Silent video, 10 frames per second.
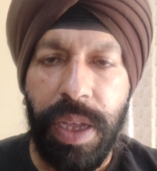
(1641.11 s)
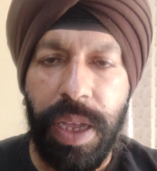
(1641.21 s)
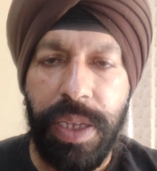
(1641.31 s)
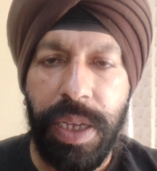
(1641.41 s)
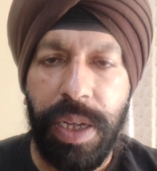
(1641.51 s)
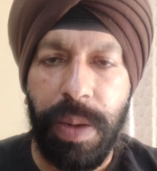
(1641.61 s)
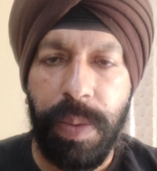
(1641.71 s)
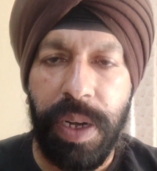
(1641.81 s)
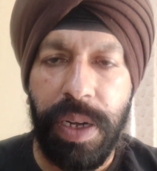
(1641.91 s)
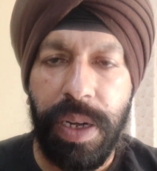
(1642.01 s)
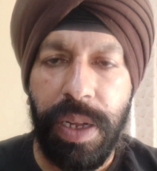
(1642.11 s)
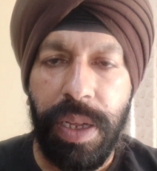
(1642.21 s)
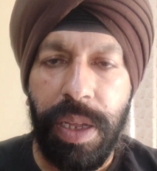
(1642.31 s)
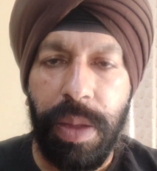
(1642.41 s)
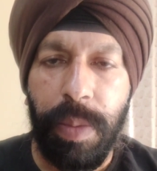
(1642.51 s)
as a crippled
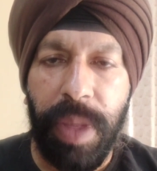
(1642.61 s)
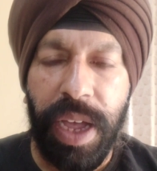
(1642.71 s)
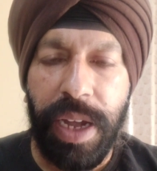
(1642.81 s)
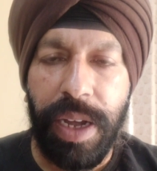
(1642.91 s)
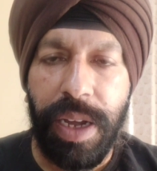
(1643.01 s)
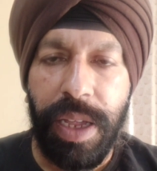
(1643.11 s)
man,